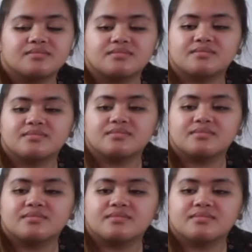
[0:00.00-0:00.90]

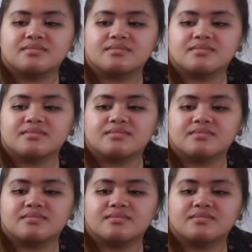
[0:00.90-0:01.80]

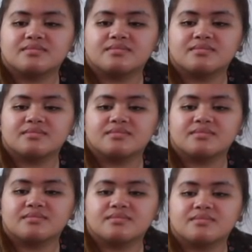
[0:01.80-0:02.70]

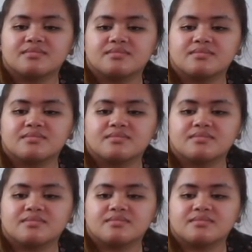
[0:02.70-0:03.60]

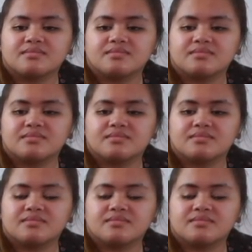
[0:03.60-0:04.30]
This person isn't speaking.